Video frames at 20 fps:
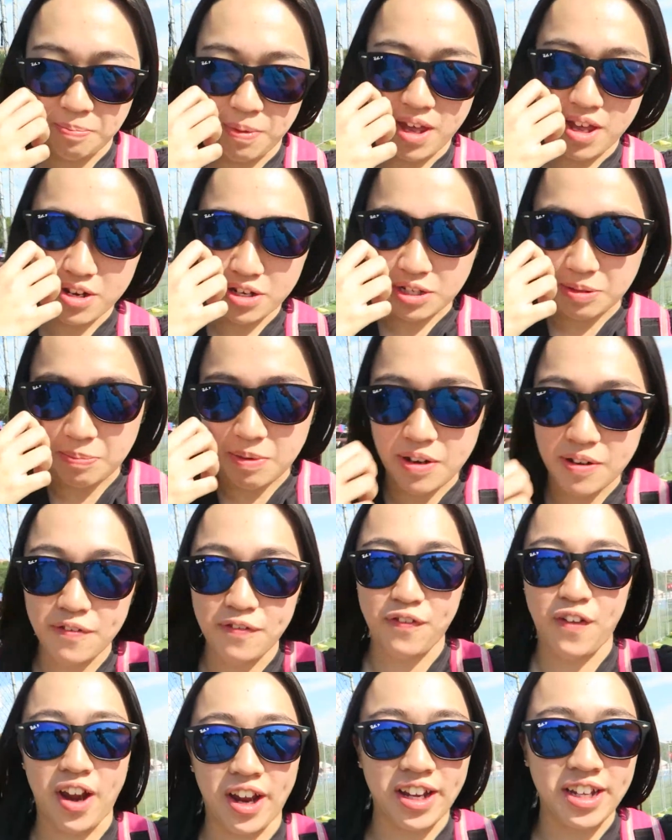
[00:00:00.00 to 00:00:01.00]
Benjamin
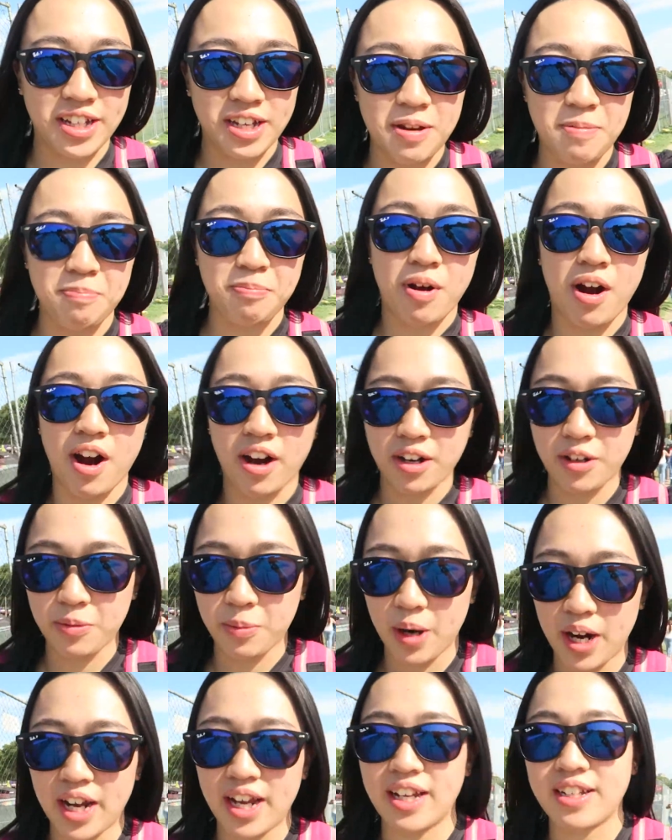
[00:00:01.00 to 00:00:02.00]
Franklin
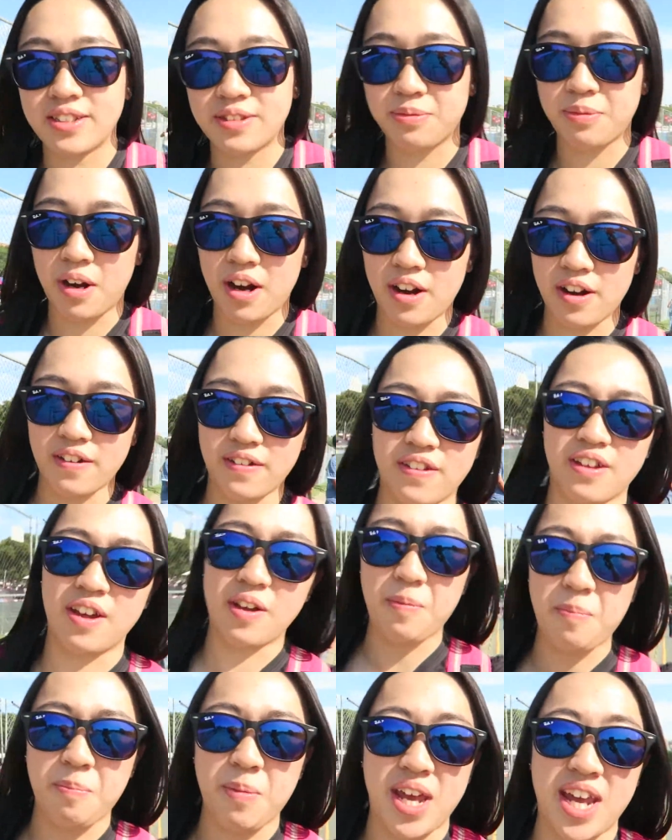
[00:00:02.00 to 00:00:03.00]
Parkway is where
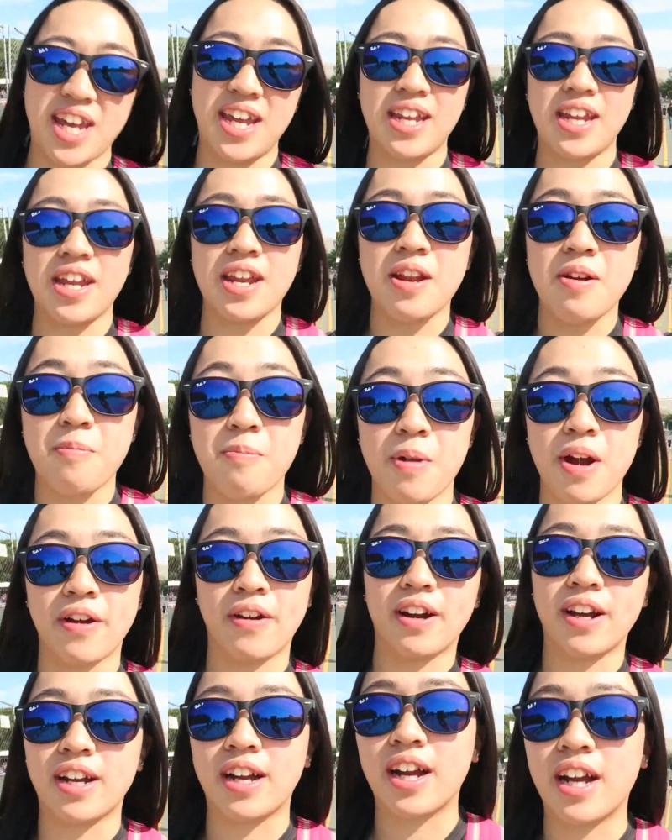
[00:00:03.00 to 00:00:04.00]
the Made in
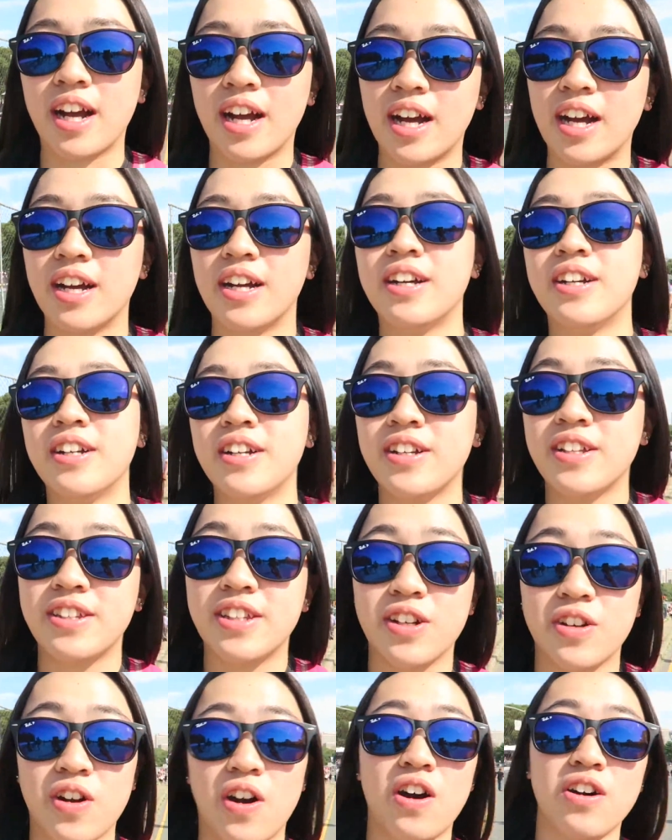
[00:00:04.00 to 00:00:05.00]
America
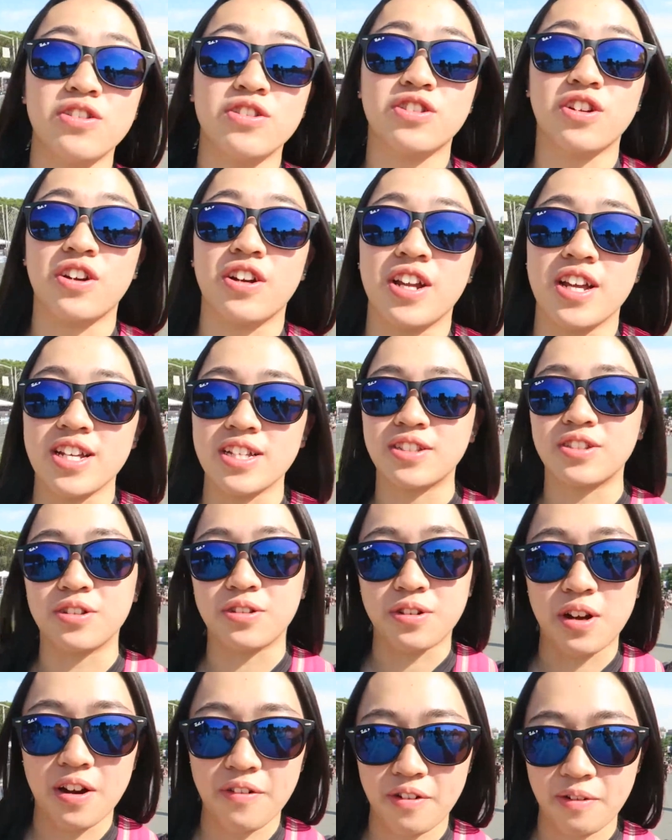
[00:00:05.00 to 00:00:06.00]
the concert is
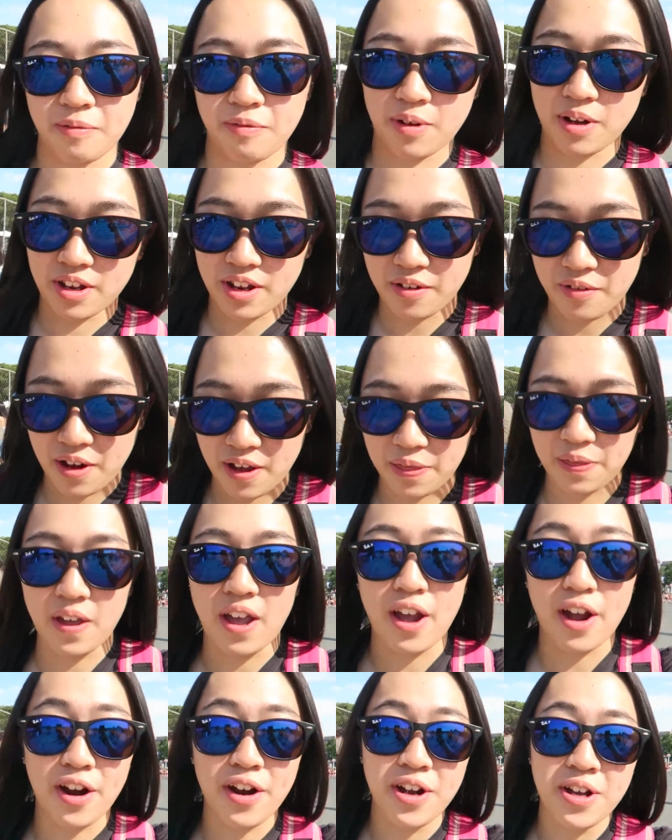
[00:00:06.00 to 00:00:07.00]
so everybody went
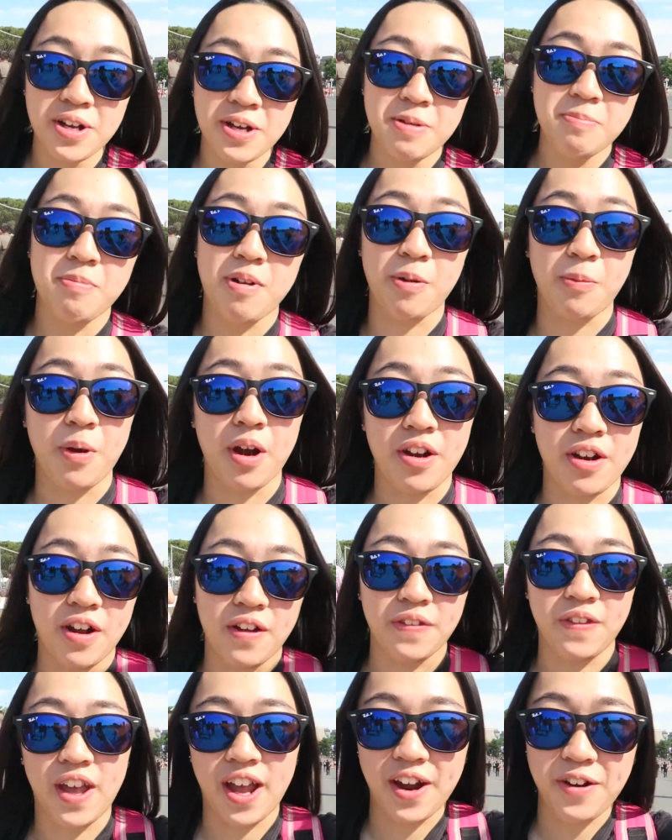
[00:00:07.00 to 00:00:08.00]
there but we're
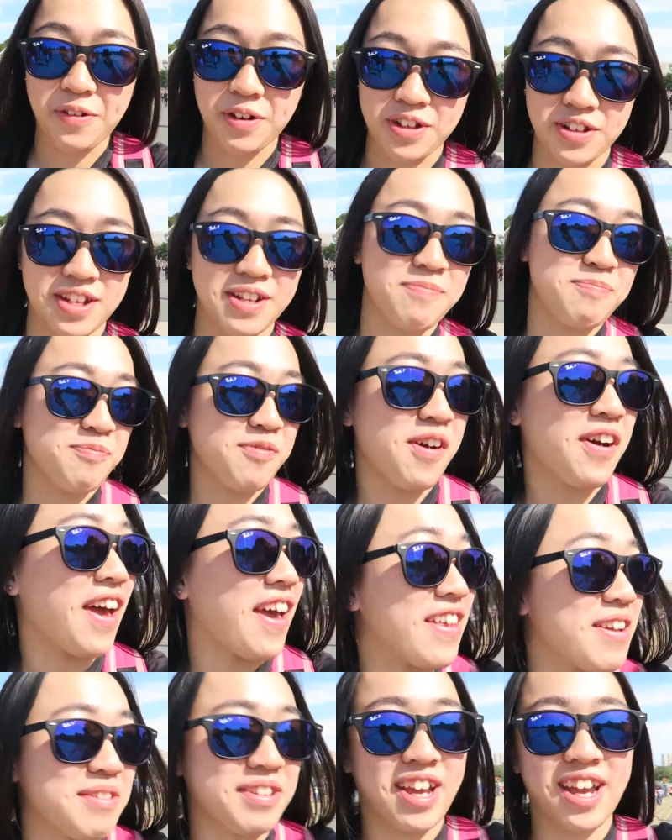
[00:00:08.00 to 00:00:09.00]
not there we didn't brought
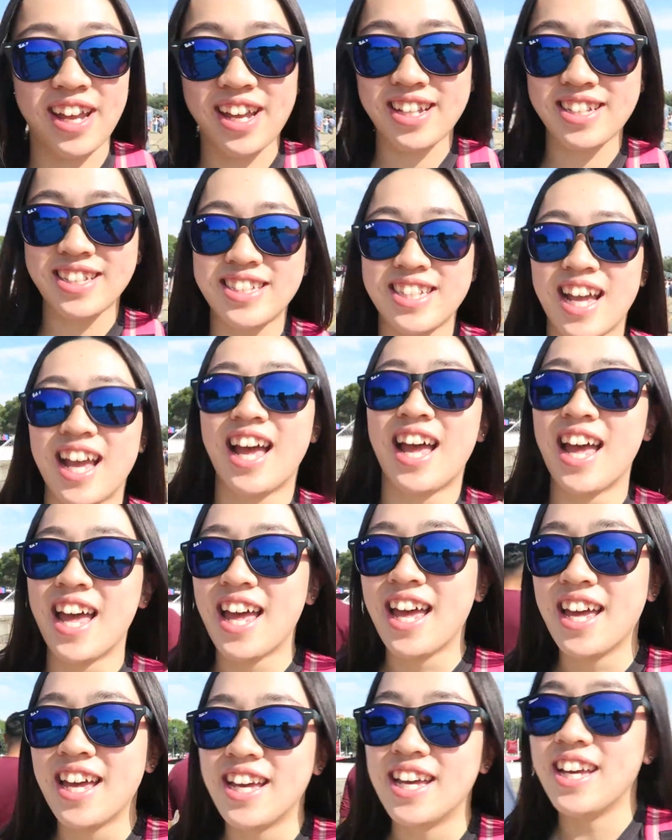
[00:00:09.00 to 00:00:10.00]
any tickets
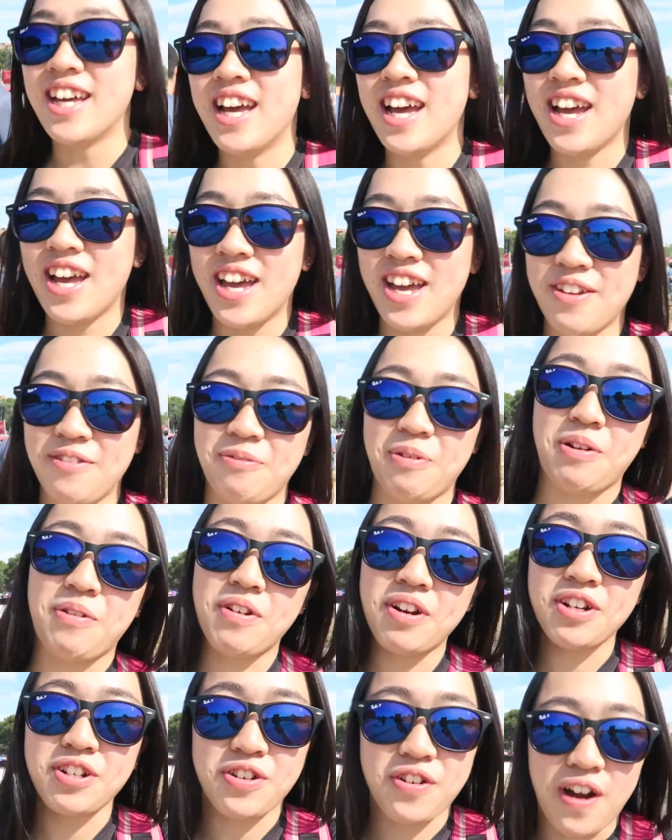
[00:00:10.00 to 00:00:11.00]
and we
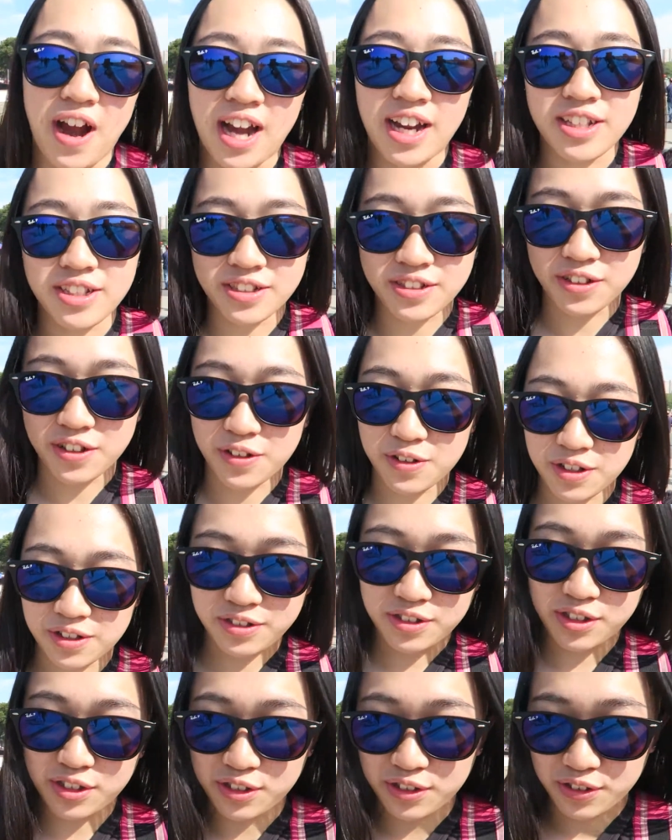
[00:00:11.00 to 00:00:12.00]
were trying to go
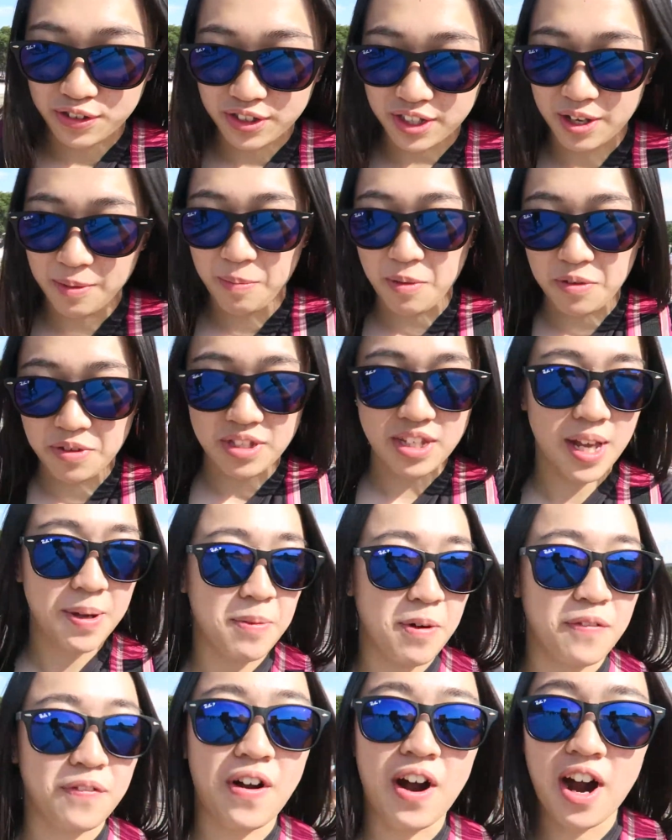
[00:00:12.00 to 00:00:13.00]
to the Museum
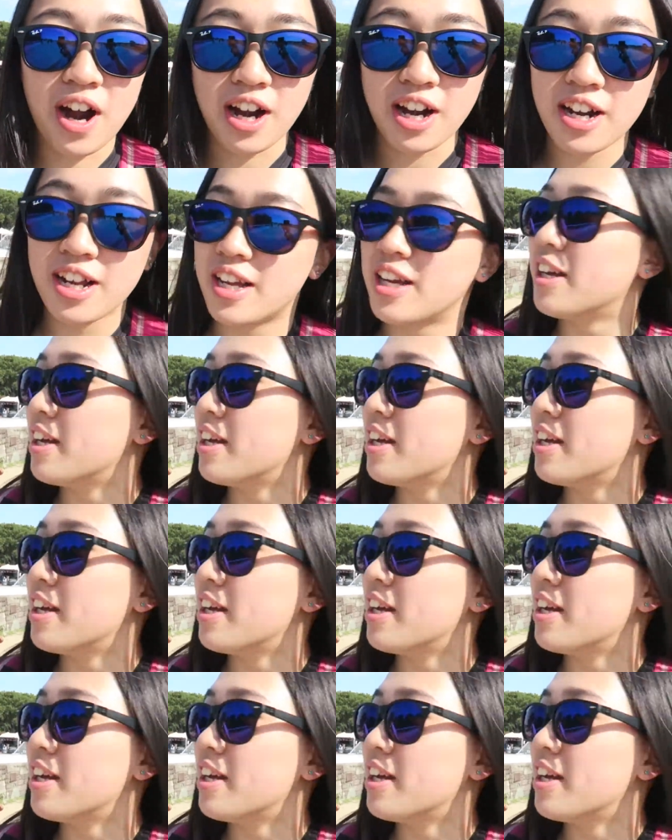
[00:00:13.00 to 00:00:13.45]
of Art